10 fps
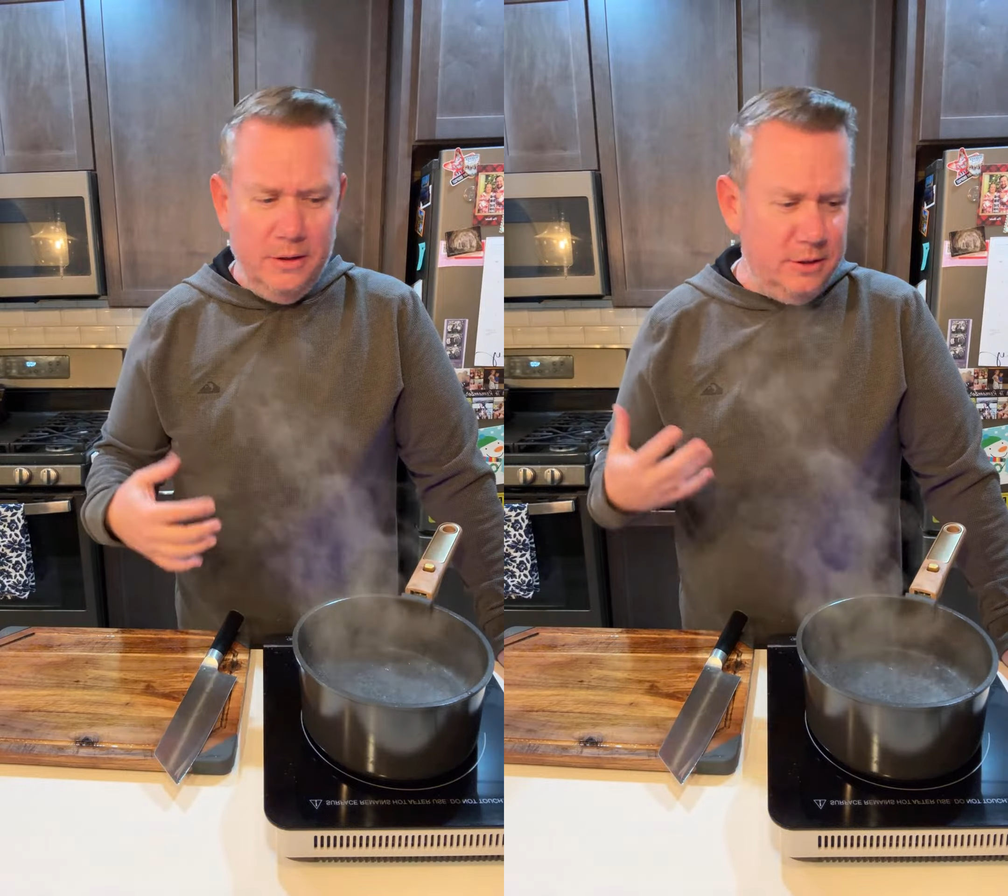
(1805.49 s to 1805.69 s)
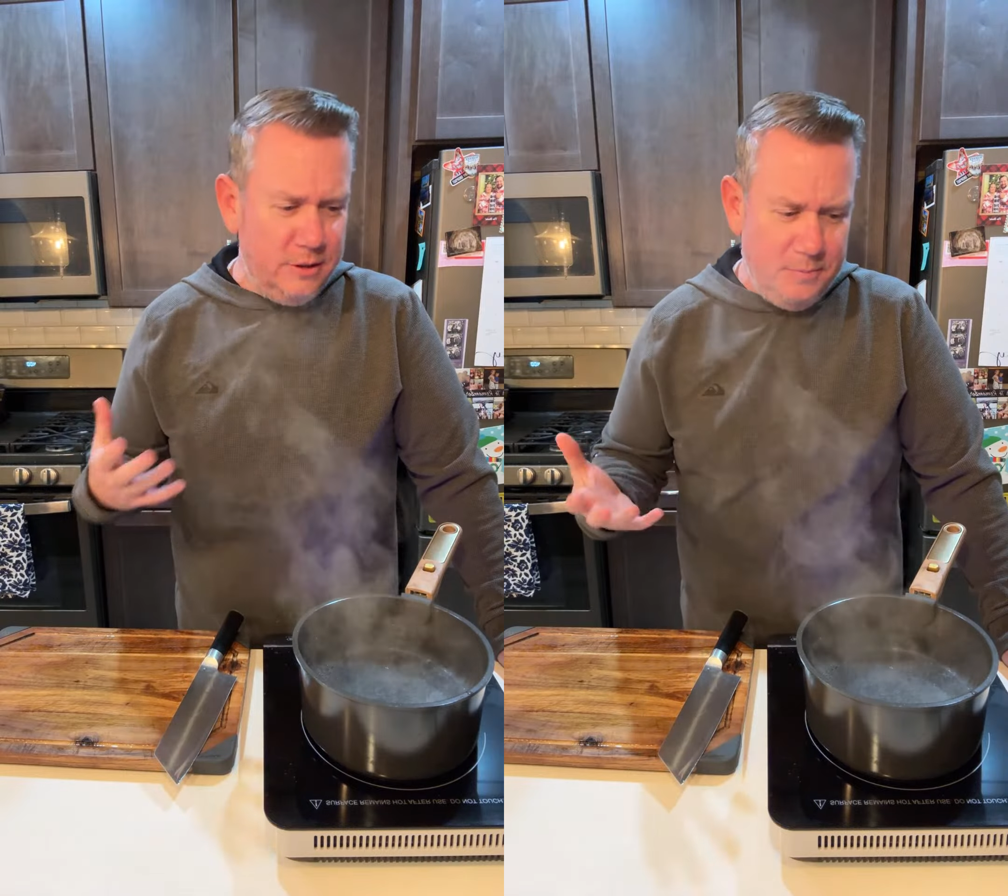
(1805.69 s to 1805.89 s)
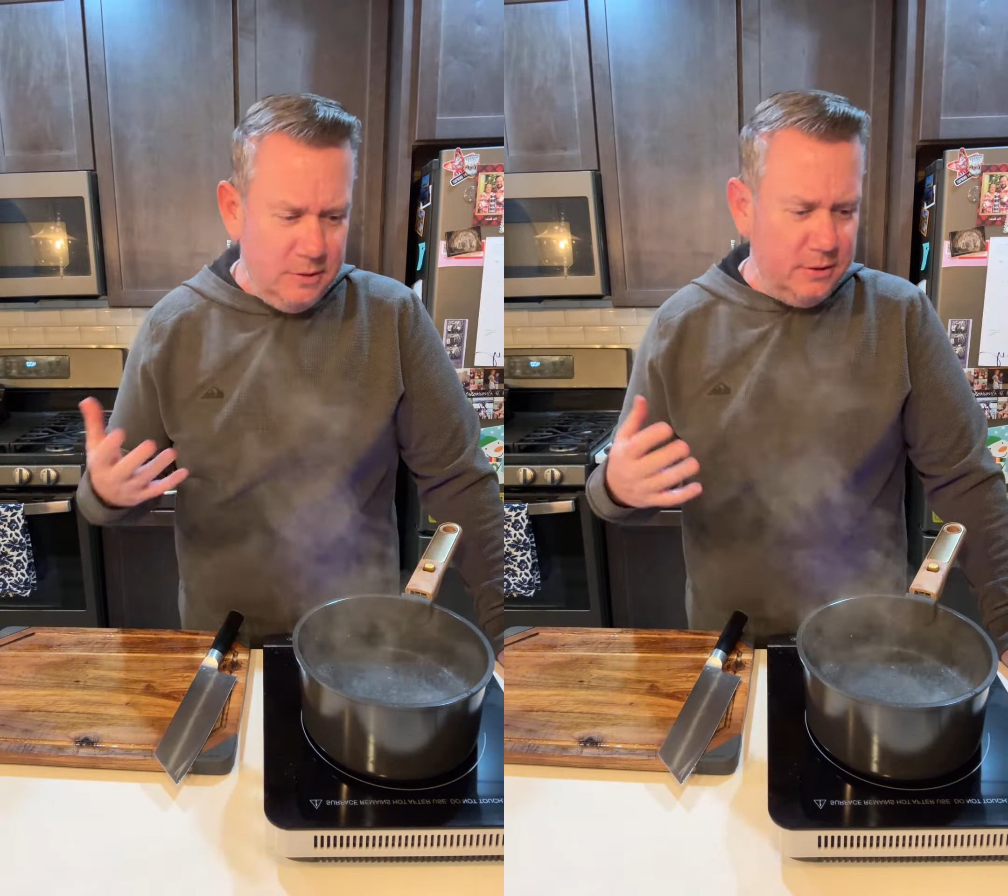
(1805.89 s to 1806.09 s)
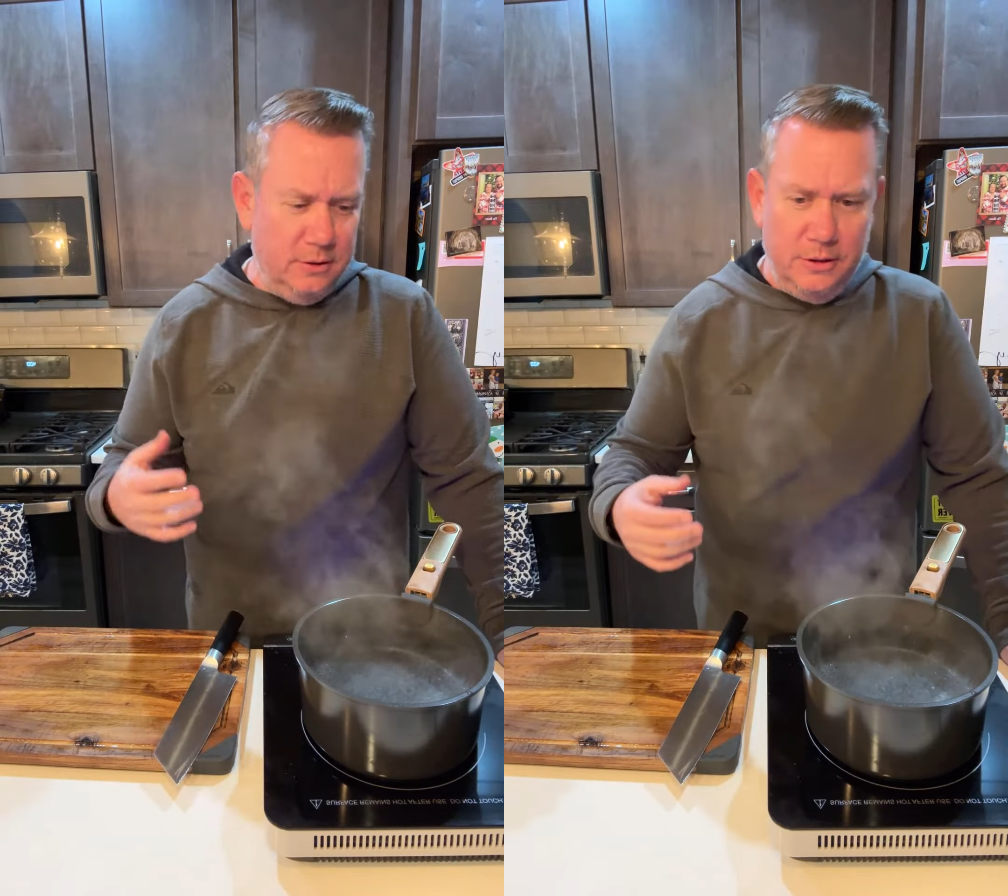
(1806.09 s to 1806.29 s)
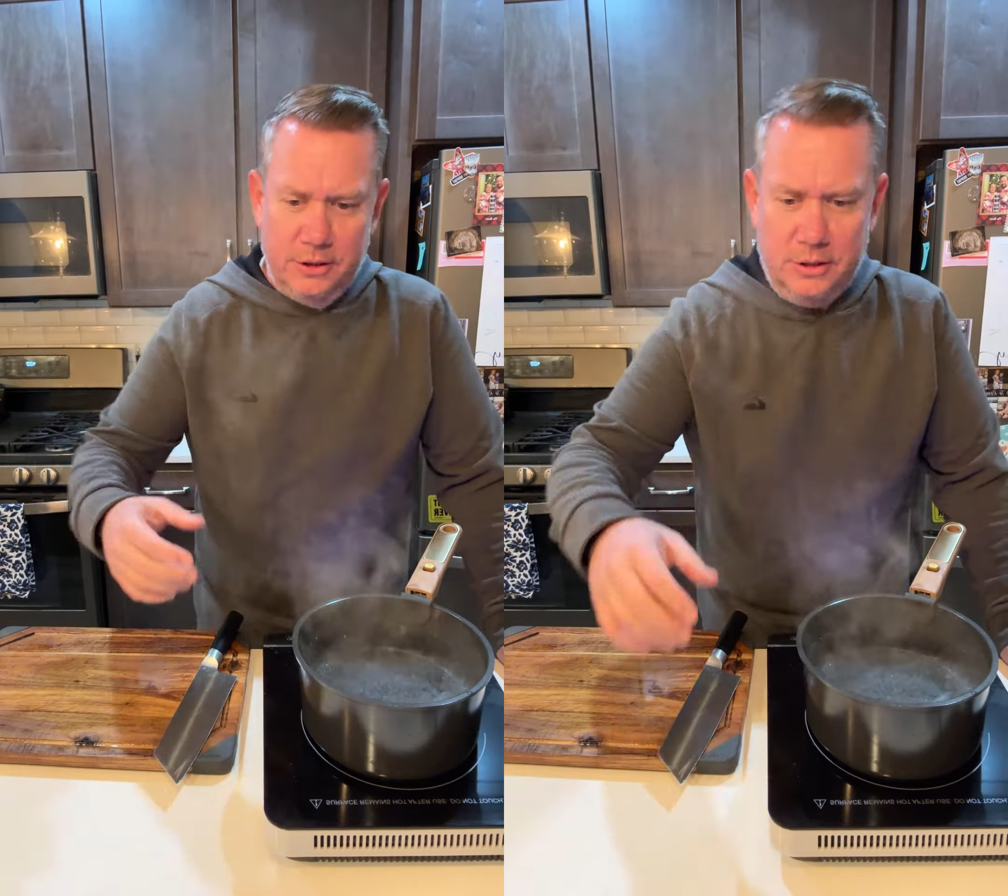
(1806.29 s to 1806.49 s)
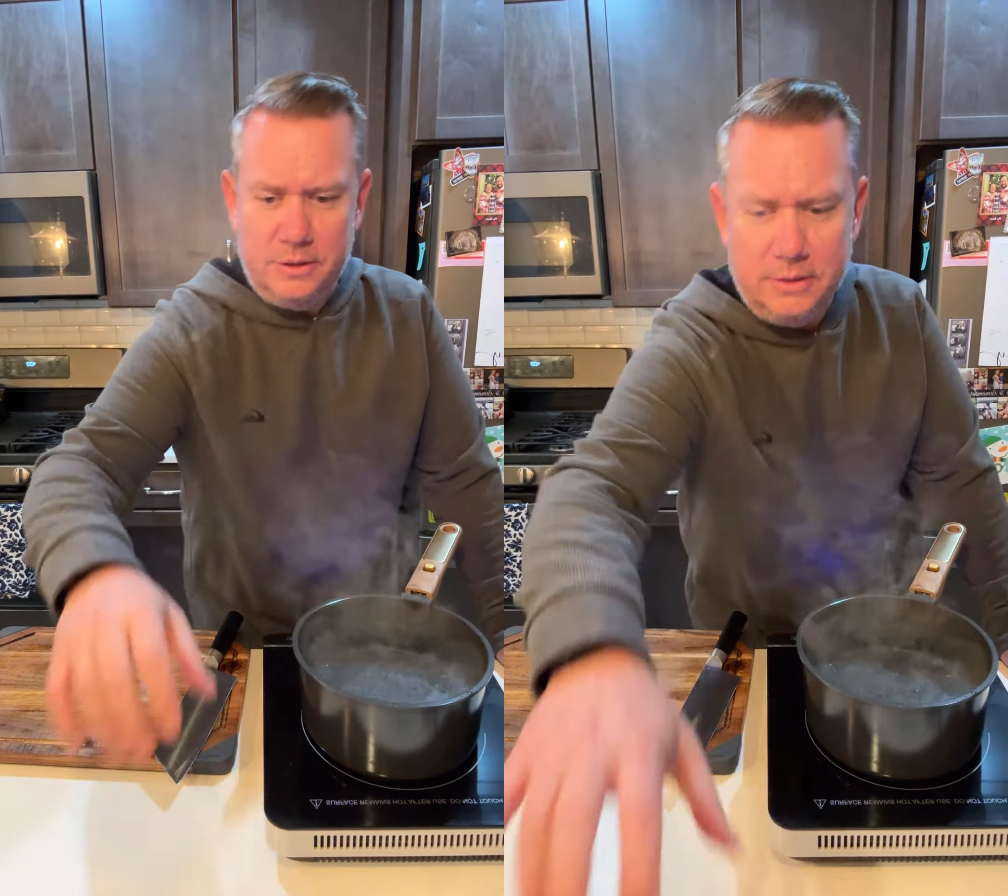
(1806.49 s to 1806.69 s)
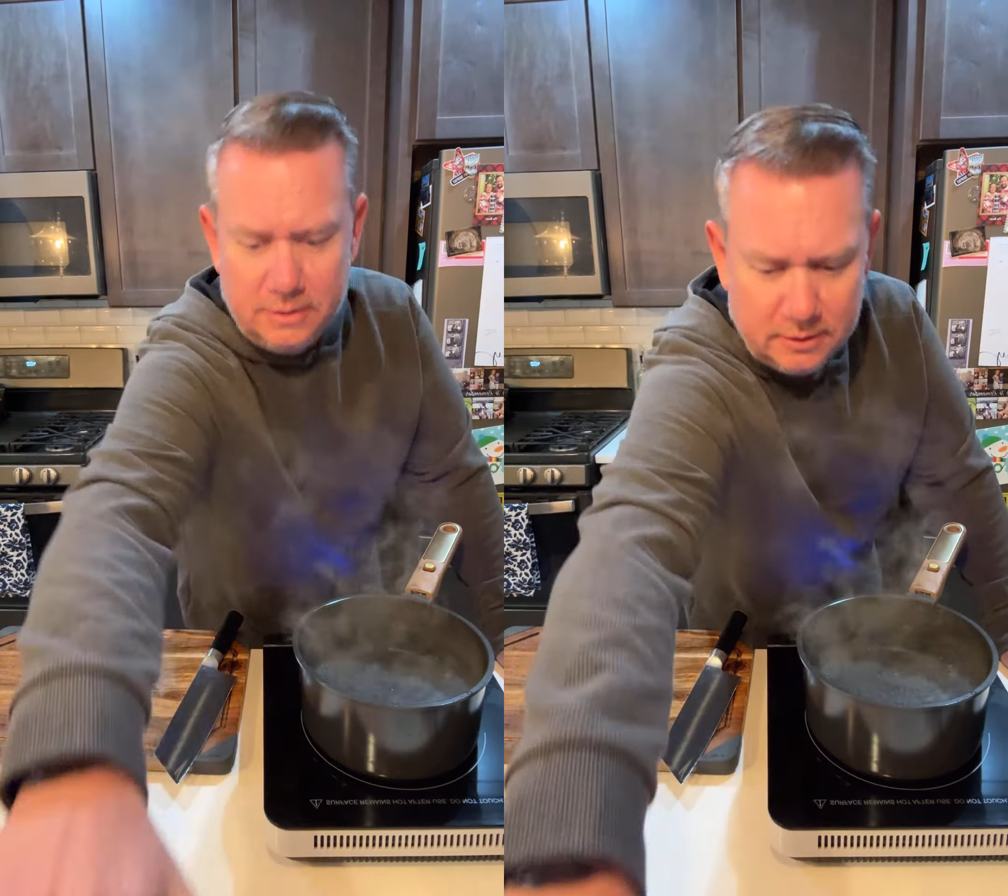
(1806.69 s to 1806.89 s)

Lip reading: It just smells delicious.